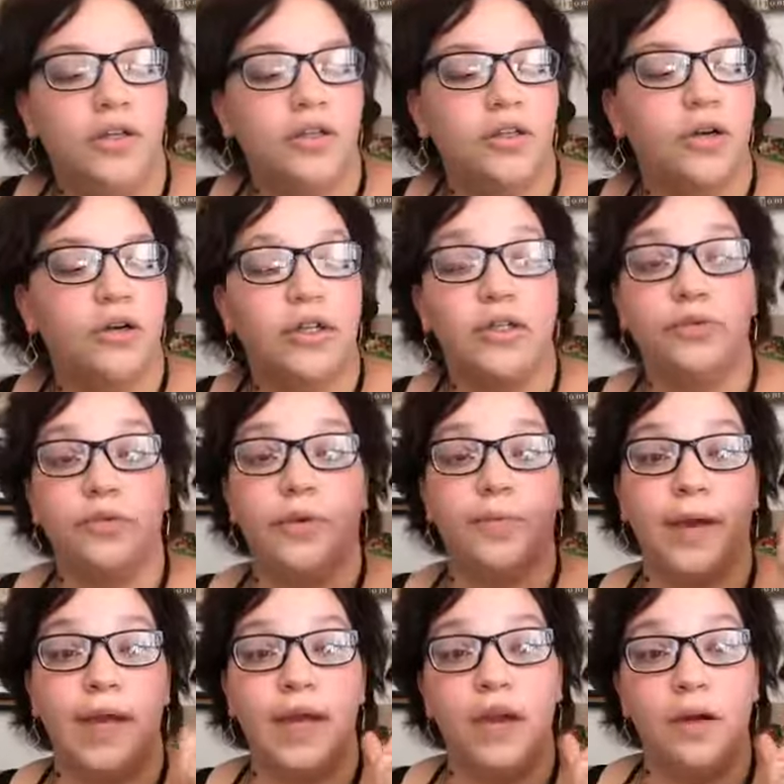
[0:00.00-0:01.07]
So this would be
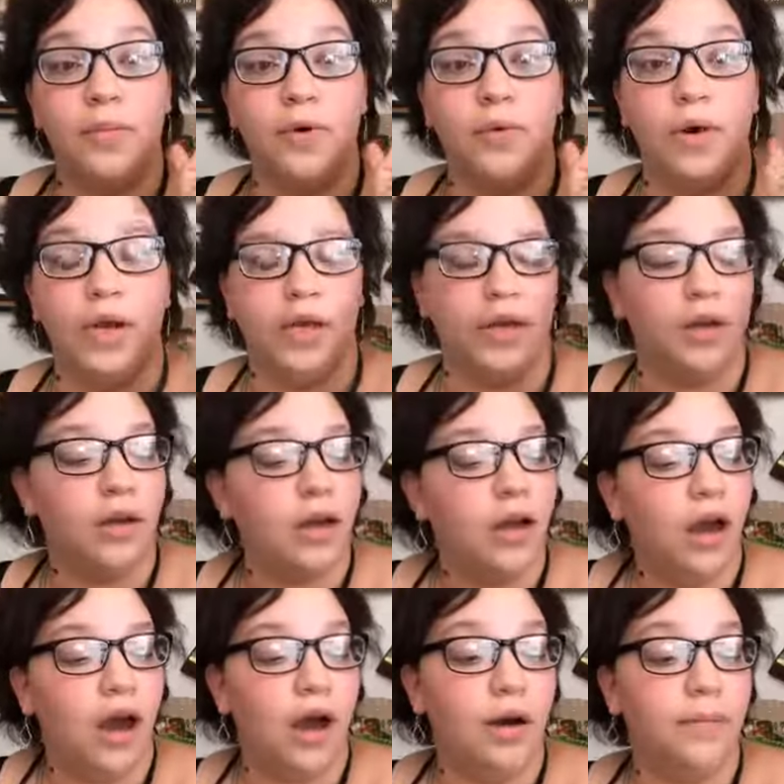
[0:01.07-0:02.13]
my animal one,
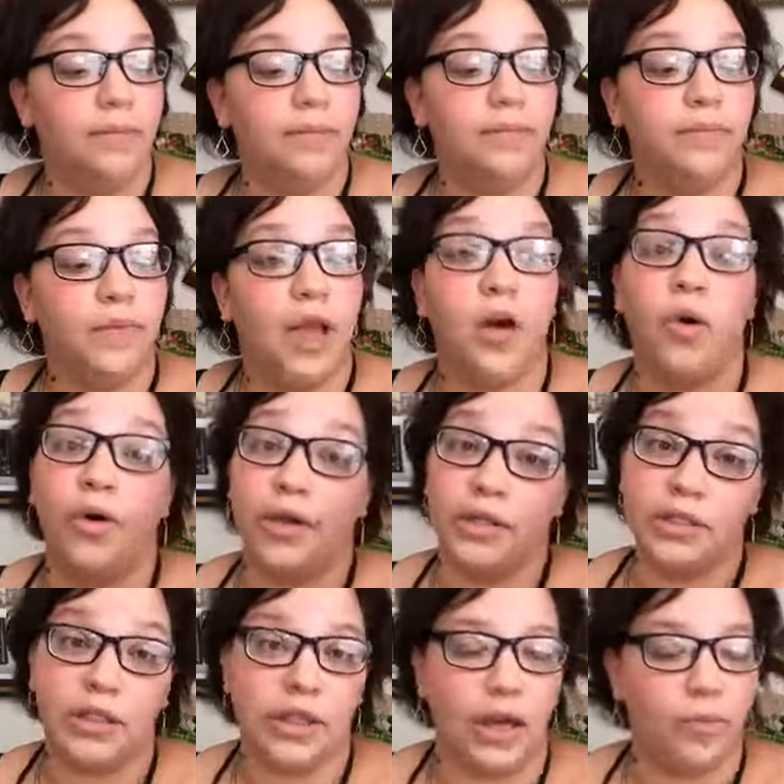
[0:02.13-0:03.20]

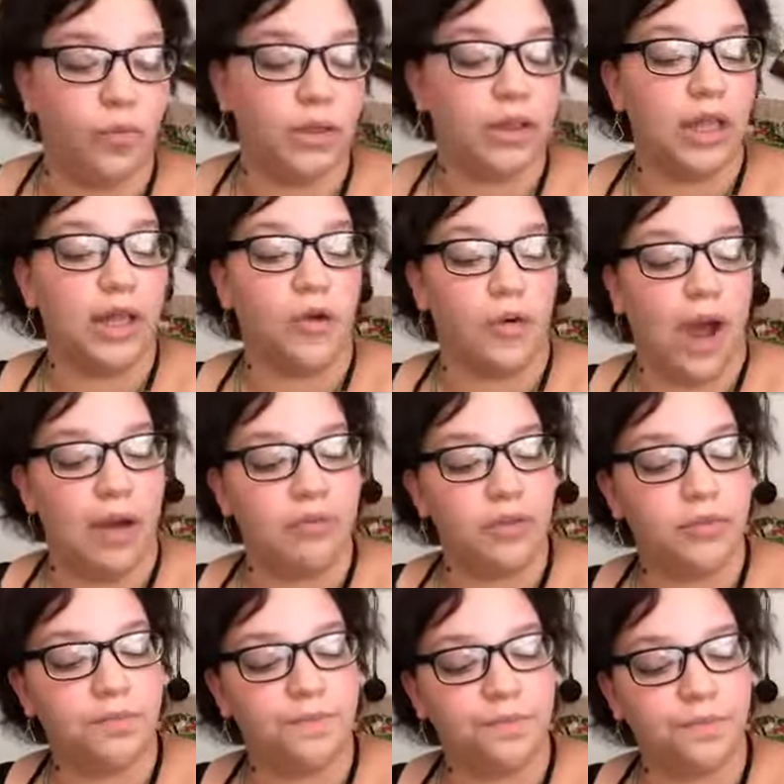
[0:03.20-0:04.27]
according to them, what they grabbed.